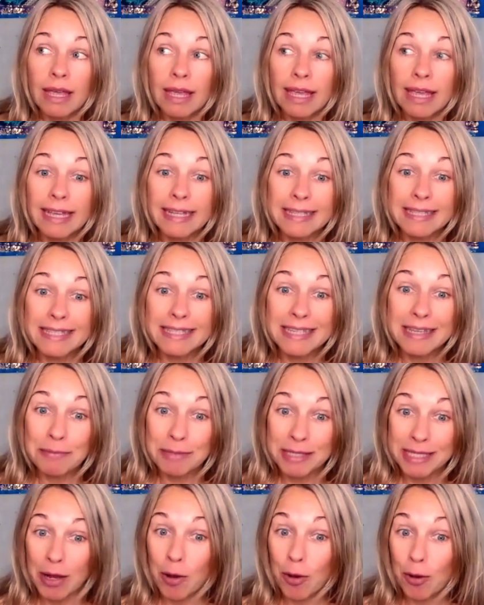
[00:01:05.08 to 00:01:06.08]
It
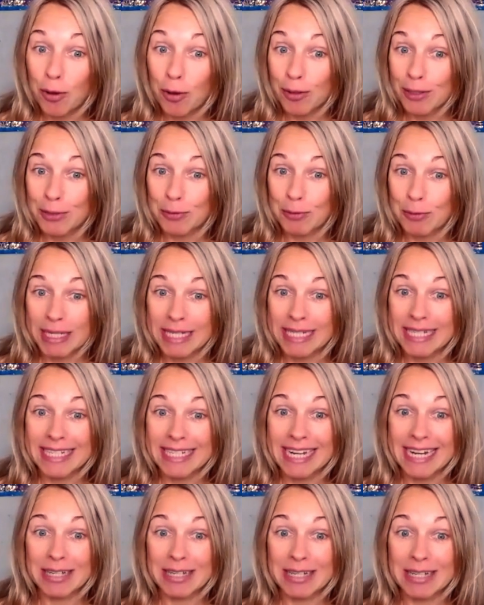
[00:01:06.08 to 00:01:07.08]
seems the whole
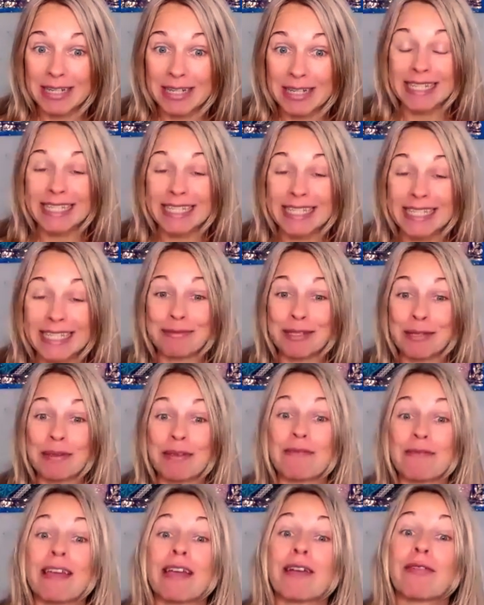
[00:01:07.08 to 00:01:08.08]
2020 seems to
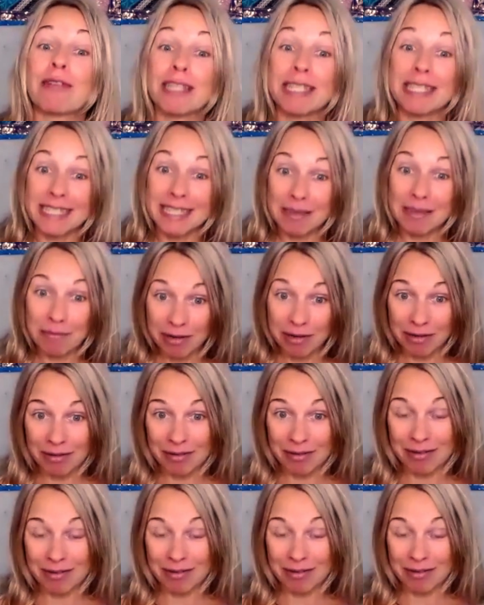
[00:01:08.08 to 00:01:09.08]
be very
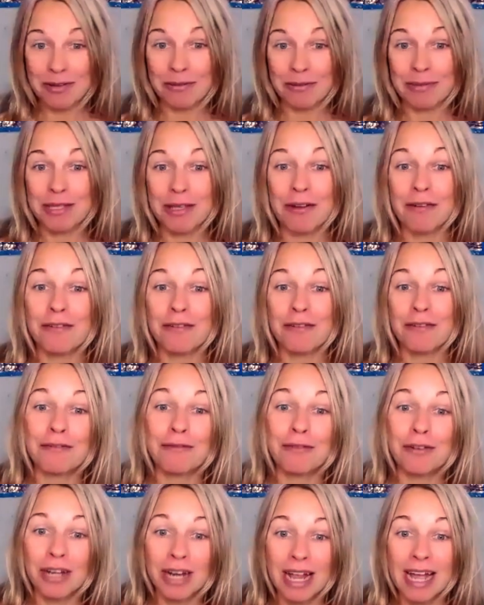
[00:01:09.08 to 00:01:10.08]
similar in terms of the
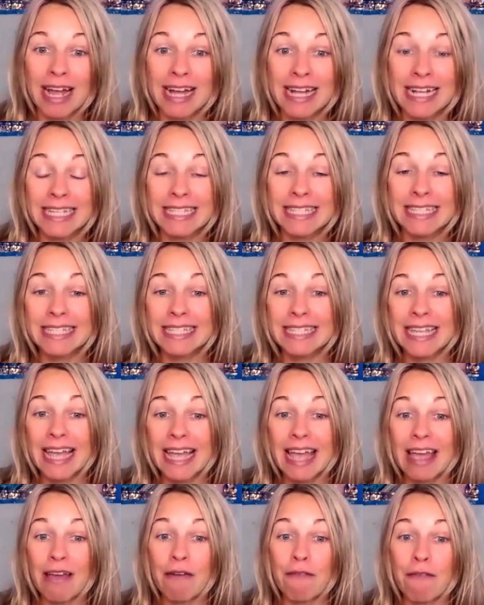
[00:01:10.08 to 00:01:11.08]
forecasts.
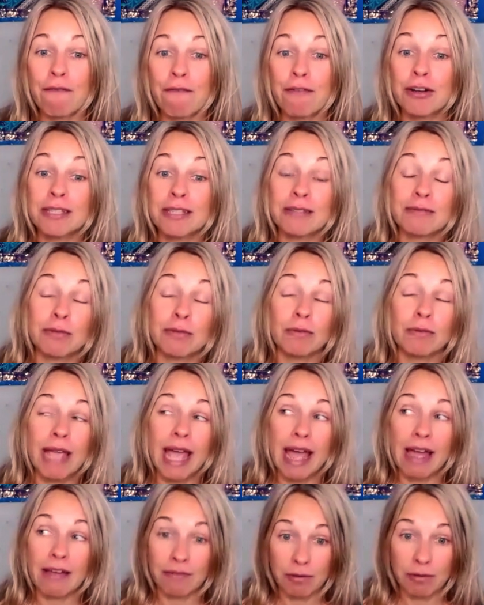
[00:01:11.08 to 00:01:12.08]
First of all, we
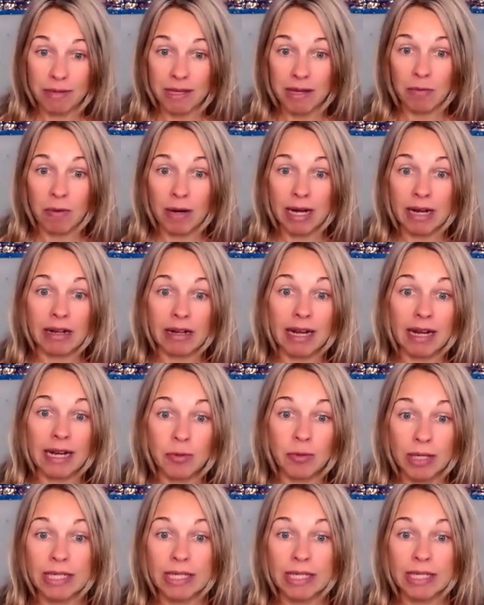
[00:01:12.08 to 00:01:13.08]
have to be aware that
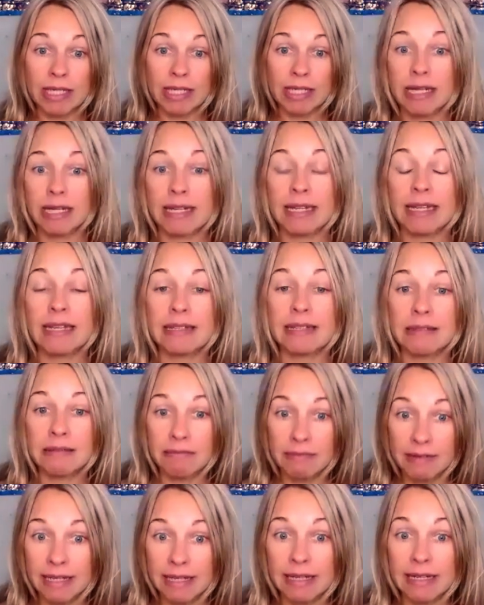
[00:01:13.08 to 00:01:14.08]
2020 is
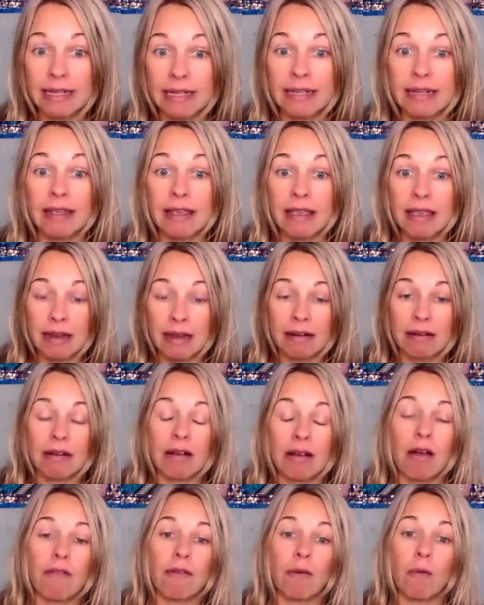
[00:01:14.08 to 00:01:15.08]
really the
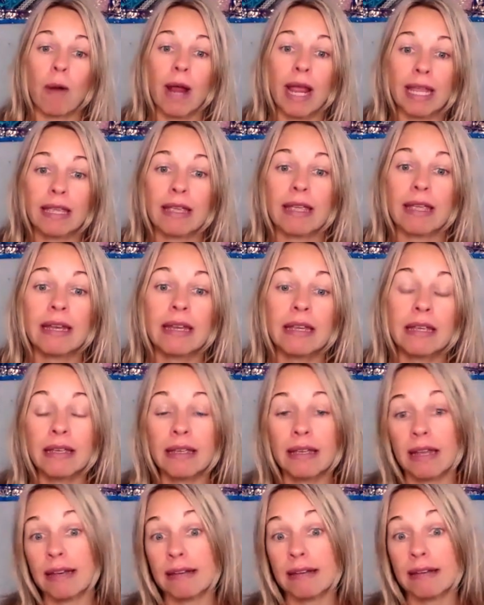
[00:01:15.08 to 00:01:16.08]
year of
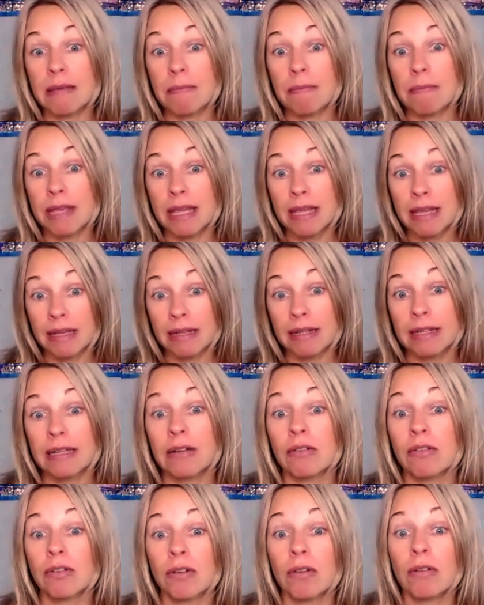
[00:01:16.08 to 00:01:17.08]
awakening and deep
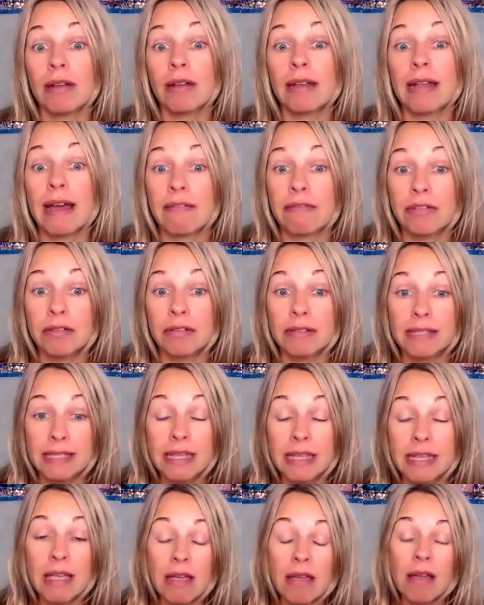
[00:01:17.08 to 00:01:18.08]
healing on all levels,
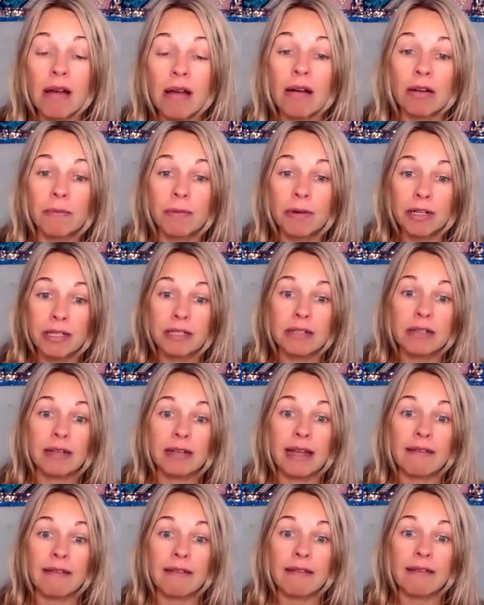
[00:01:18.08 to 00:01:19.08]
on personal
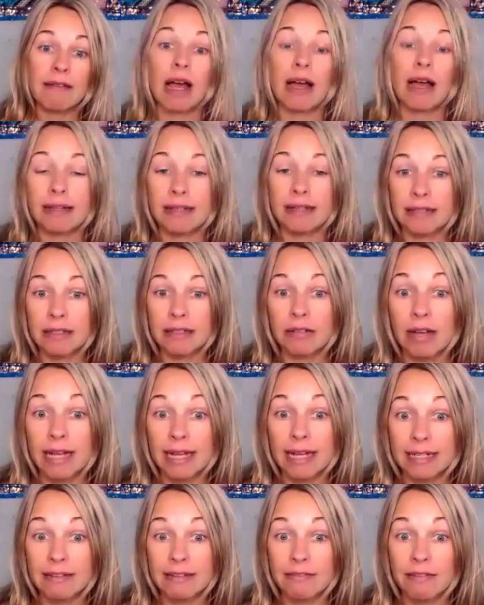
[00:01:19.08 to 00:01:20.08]
level and in the
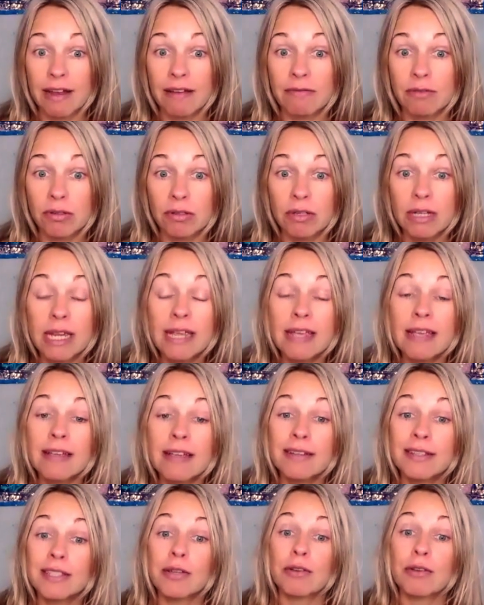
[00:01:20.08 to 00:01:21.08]
collective level.
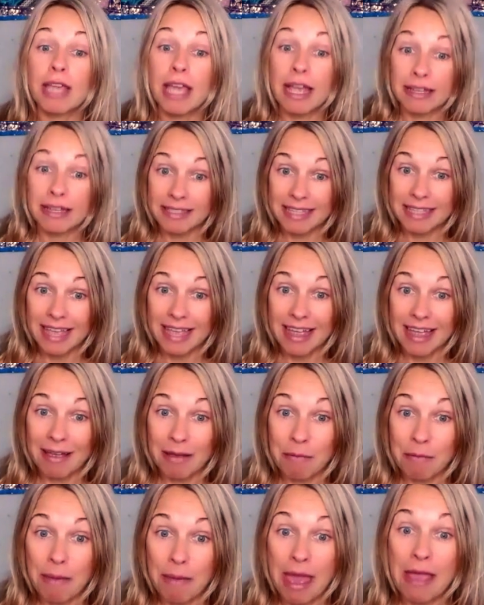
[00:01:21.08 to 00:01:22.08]
So yes,
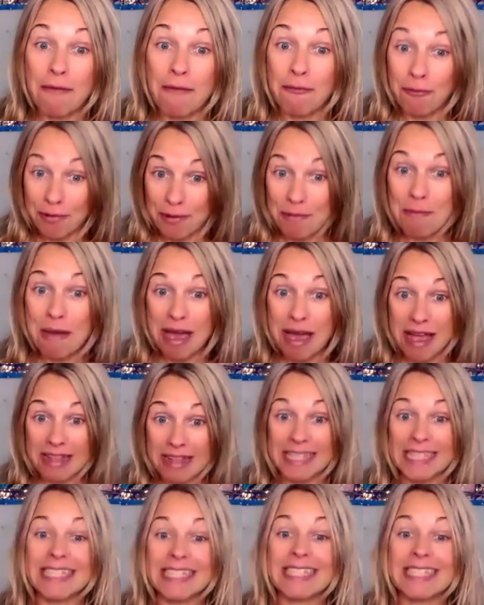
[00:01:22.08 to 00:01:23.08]
every
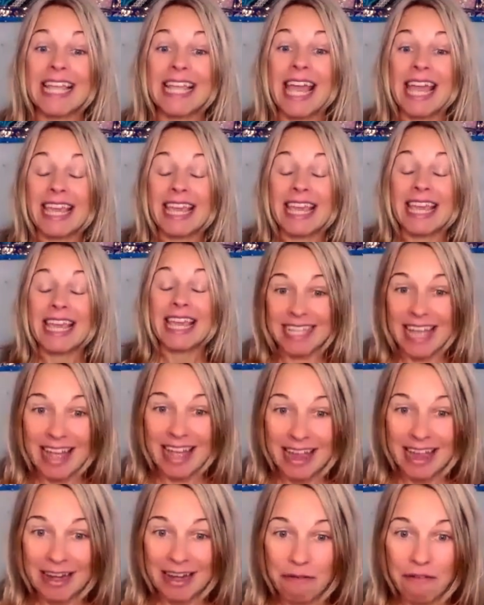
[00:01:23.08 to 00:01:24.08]
month is
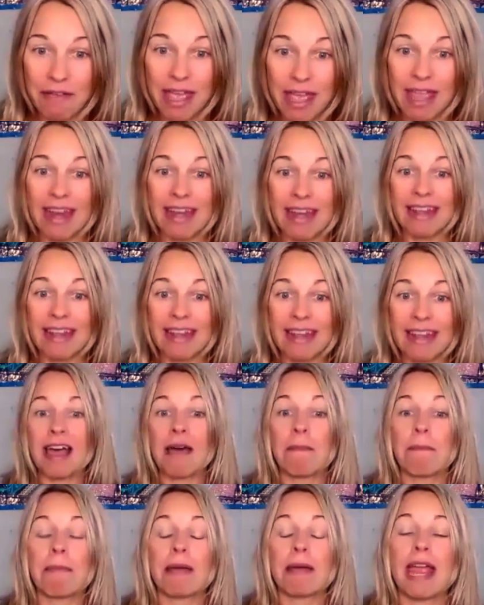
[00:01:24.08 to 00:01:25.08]
kind of adding
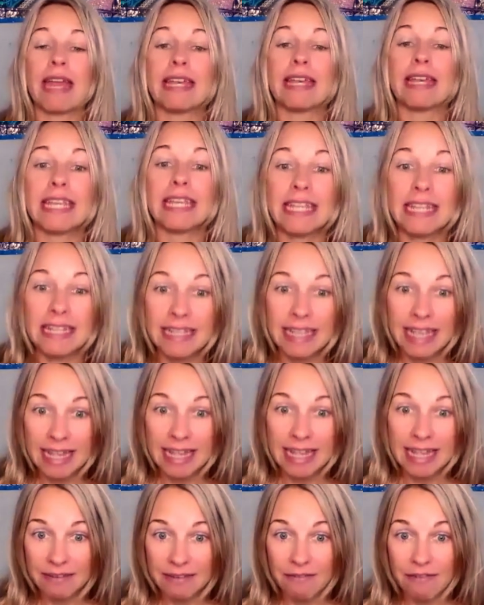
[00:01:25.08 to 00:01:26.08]
up and
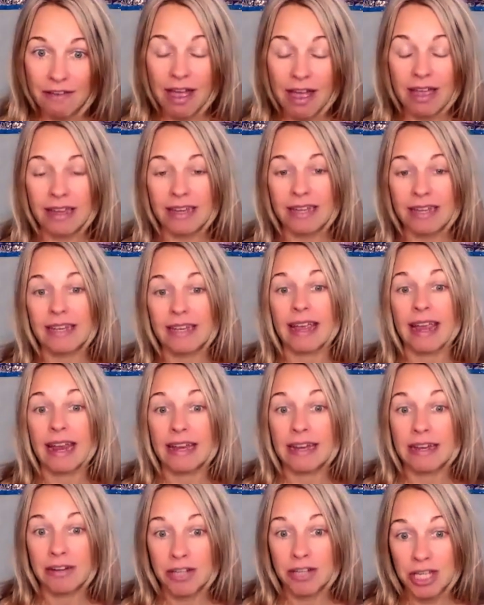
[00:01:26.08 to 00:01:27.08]
intensifying the
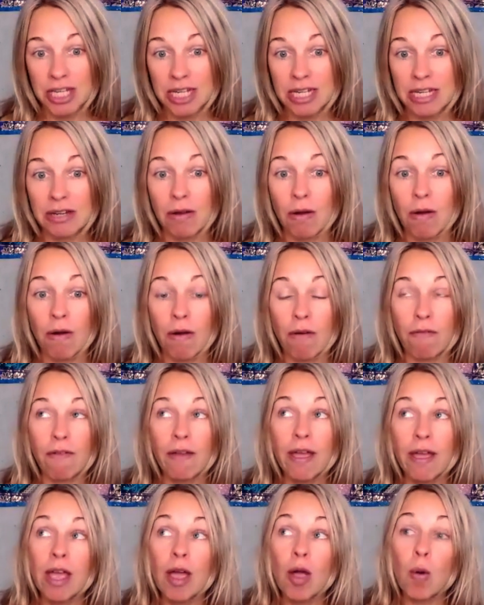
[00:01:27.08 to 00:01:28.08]
energy of
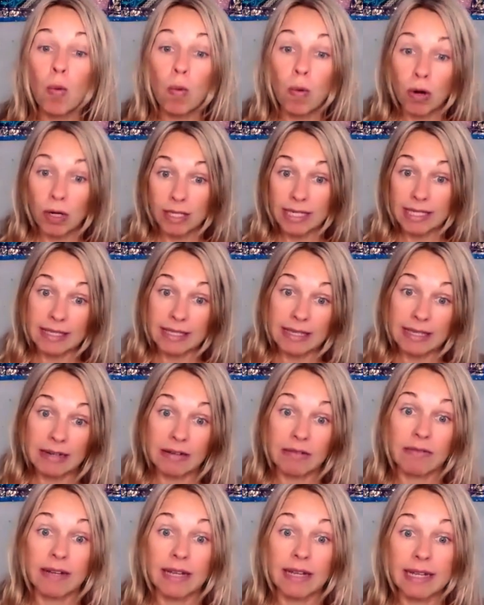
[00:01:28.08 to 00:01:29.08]
what this
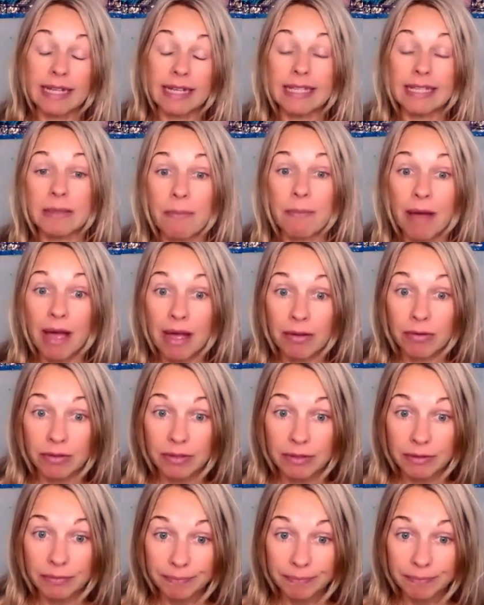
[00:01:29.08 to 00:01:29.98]
year really is about.